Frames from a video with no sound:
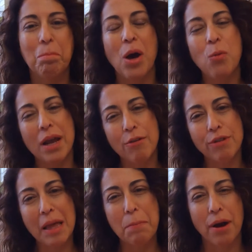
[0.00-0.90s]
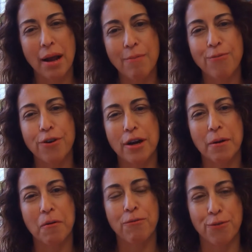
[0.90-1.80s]
but what it really brought up
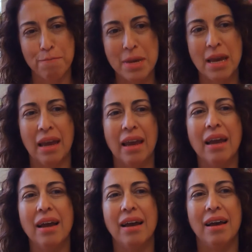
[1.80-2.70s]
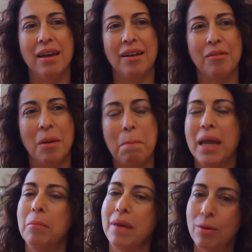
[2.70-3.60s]
for, for me and
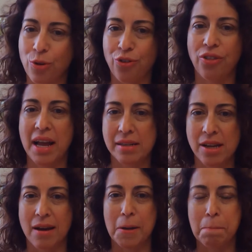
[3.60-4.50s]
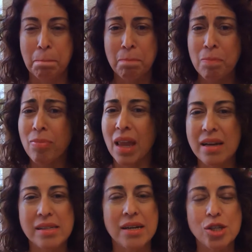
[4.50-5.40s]
made me reflect on
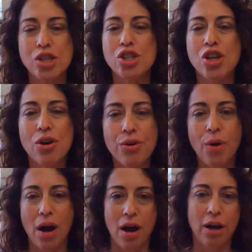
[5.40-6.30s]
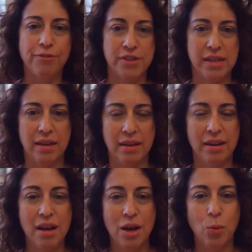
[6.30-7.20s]
is that so
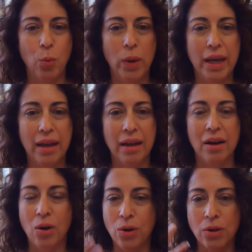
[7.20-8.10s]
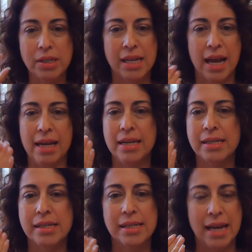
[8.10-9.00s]
often we hold
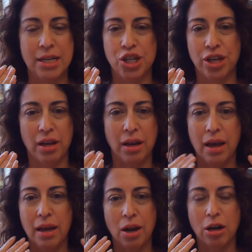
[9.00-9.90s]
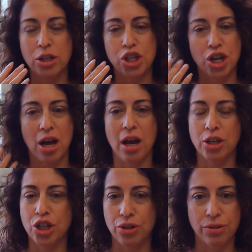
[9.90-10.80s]
tightness and tension in our jaw,
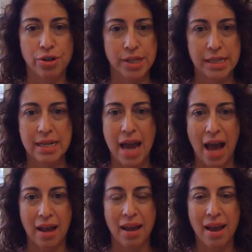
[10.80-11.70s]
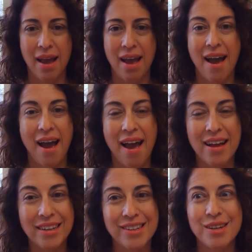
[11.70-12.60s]
shoulders, and neck.
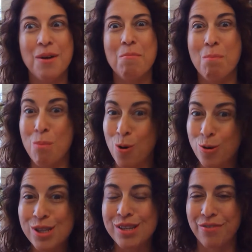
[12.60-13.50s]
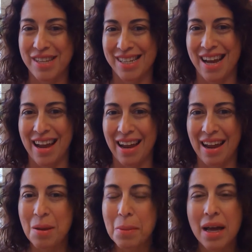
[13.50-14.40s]
And most of the
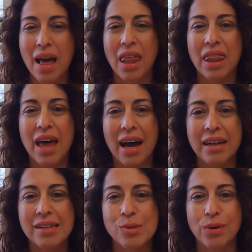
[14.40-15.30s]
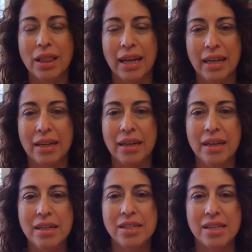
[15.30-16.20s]
time, that is
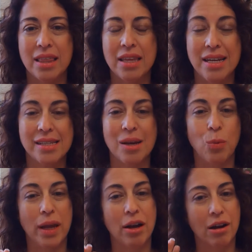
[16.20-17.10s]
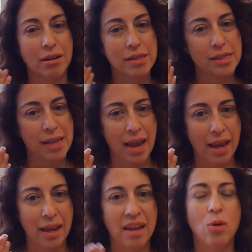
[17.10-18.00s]
related to things that we aren't
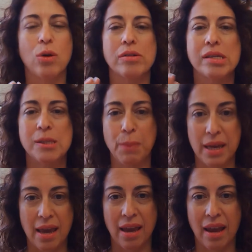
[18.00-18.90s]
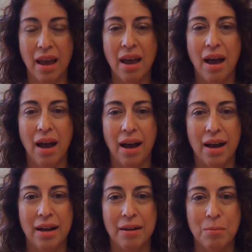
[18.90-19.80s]
saying or speaking,
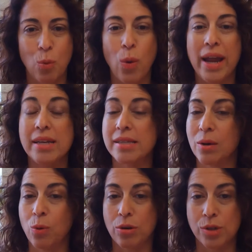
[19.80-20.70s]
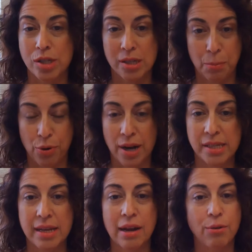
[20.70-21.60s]
um, ways that we're
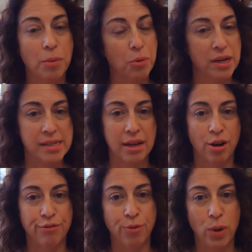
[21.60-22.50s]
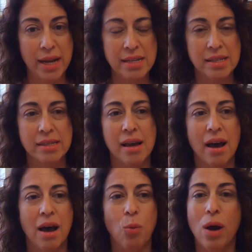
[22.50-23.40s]
suppressing or repressing our voice,
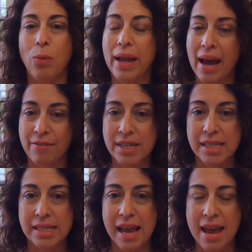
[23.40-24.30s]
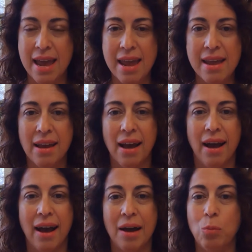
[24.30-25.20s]
what we have to say,
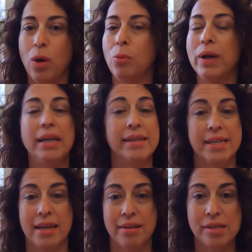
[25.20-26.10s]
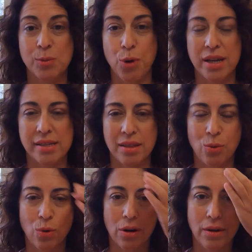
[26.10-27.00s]
um, what we need to express in the
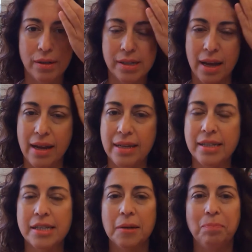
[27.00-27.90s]
world. And